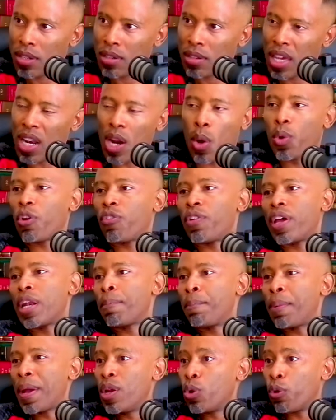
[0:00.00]
And I would have had
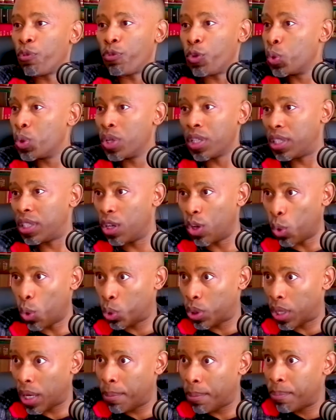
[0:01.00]
a paid off unit in no
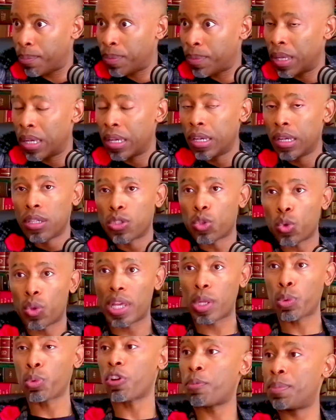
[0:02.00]
time. So
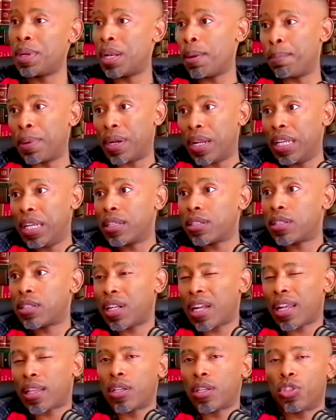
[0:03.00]
that sure. would have been a brilliant
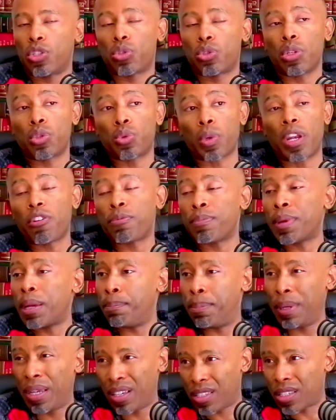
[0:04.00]
strategy. So it's one of
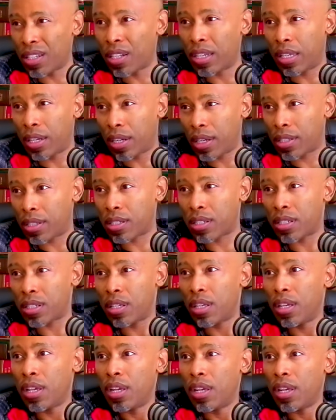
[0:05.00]
my biggest regrets.